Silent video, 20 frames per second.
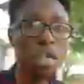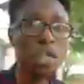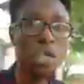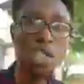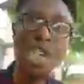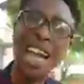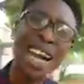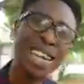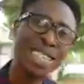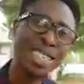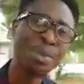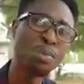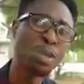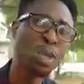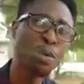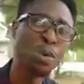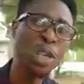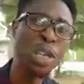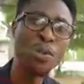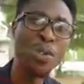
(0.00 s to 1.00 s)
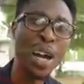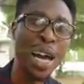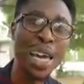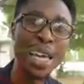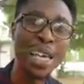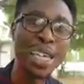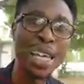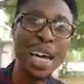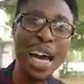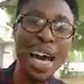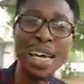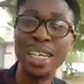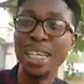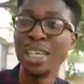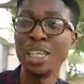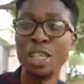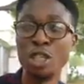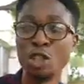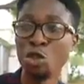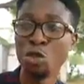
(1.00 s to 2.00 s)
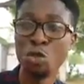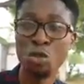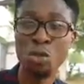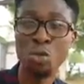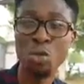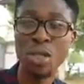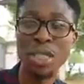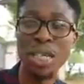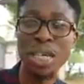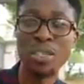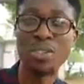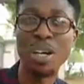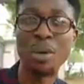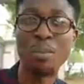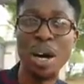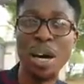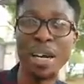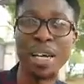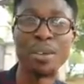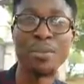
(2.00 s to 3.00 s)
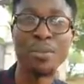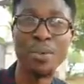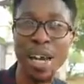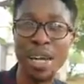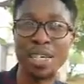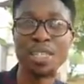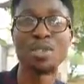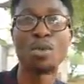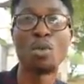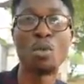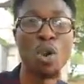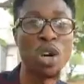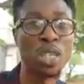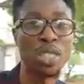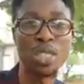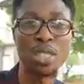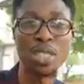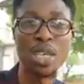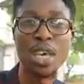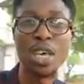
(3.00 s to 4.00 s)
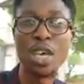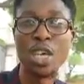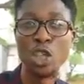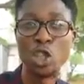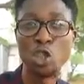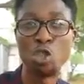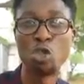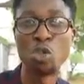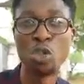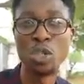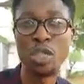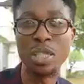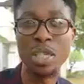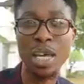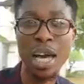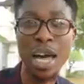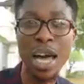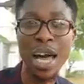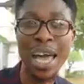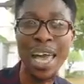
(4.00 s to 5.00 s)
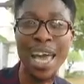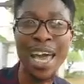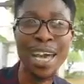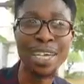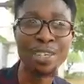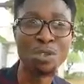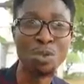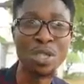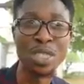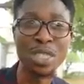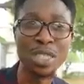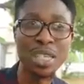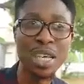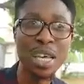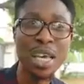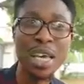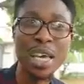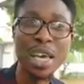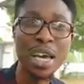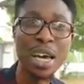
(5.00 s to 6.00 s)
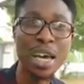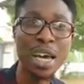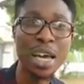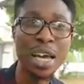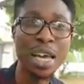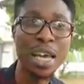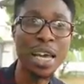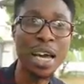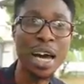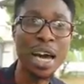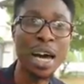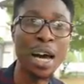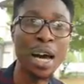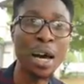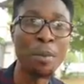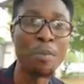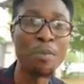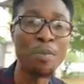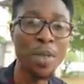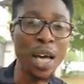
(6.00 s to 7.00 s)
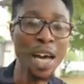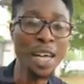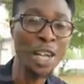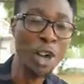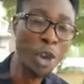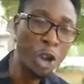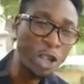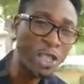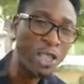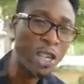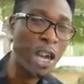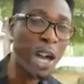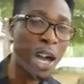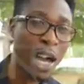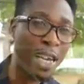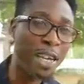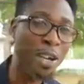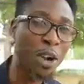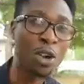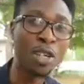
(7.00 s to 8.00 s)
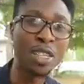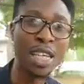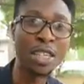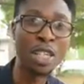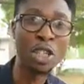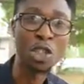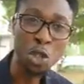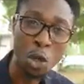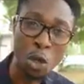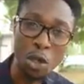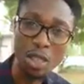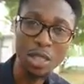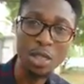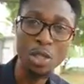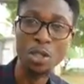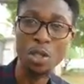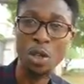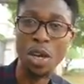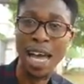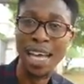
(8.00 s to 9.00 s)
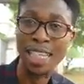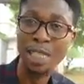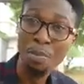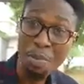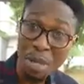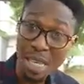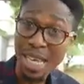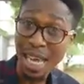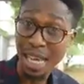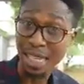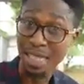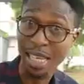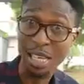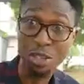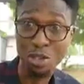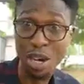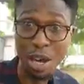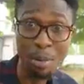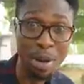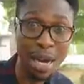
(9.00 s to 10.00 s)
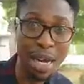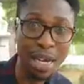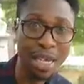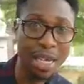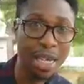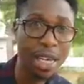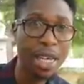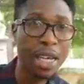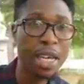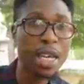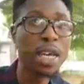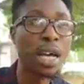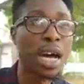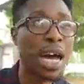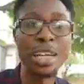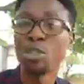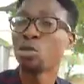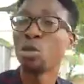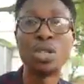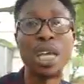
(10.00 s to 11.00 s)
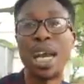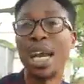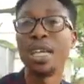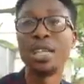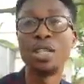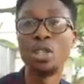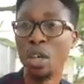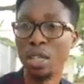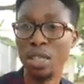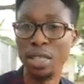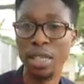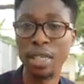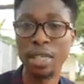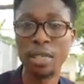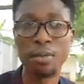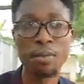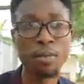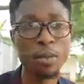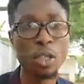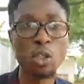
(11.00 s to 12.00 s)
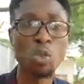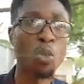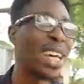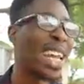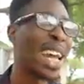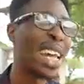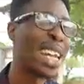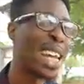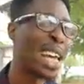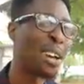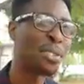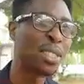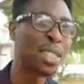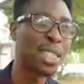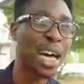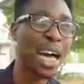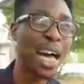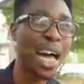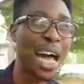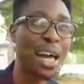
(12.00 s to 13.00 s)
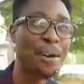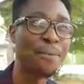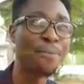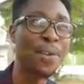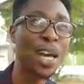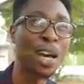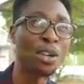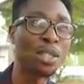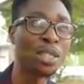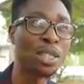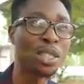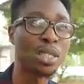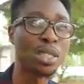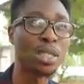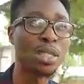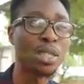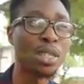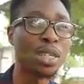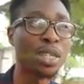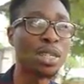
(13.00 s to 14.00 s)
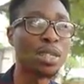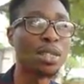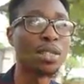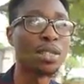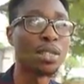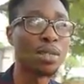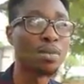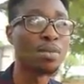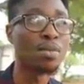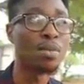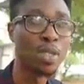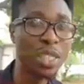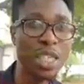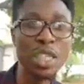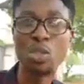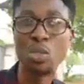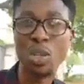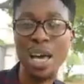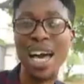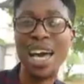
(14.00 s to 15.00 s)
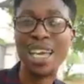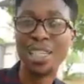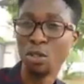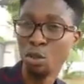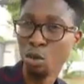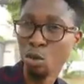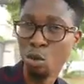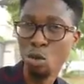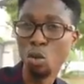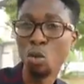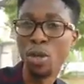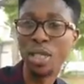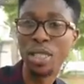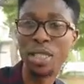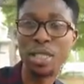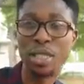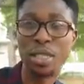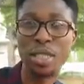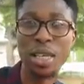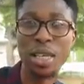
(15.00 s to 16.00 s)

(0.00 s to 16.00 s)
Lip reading: She asked me if I had any issues with Central Bank. In fact, what issues I had with an organization so as big as Central Bank. I told her nothing. So when I left, I felt this has to do with